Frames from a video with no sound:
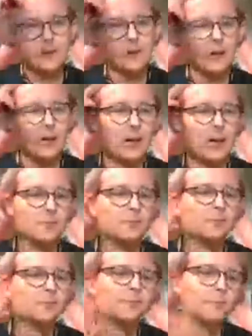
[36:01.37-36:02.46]

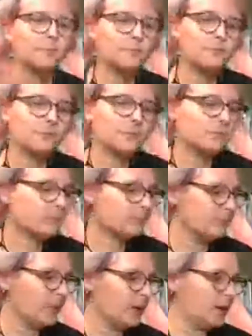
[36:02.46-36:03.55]
Um,
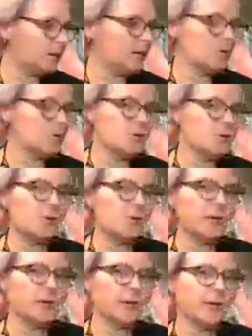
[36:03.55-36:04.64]
but there's nobody
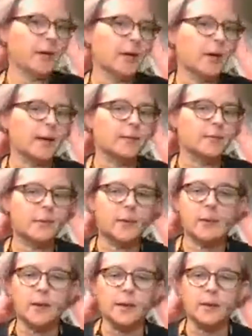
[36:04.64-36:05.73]
here. I don't think
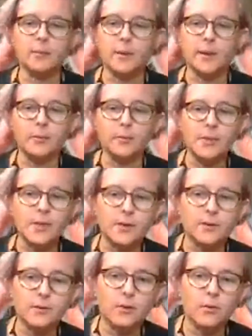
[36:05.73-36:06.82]
anybody was here
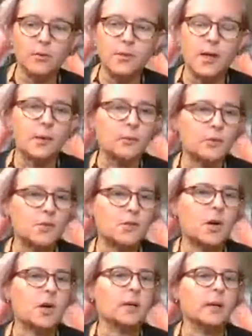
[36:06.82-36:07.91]
the whole time I was
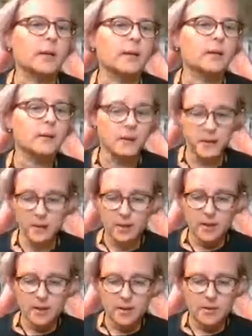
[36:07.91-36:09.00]
talking.
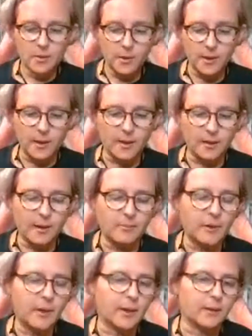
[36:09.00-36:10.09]
Nobody. I'm
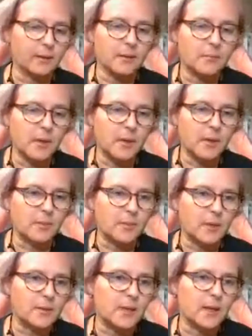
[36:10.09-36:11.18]
getting like maybe
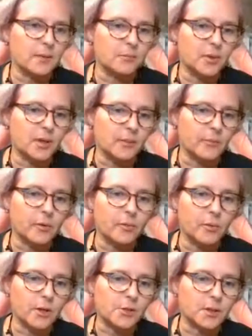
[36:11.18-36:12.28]
10 people
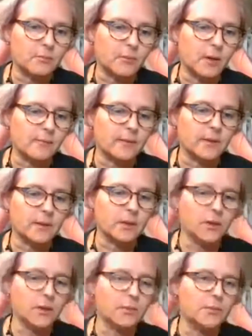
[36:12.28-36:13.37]
watching my
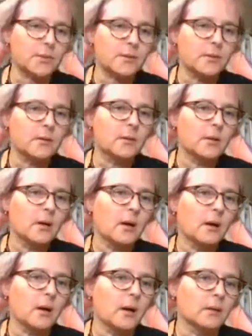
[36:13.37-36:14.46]
videos.
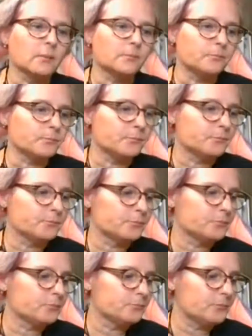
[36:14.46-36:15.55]
Um,
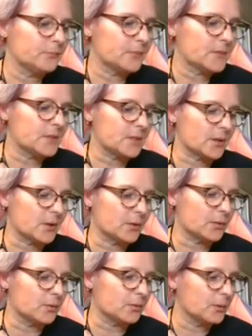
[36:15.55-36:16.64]

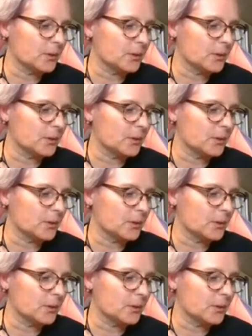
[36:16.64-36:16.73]
so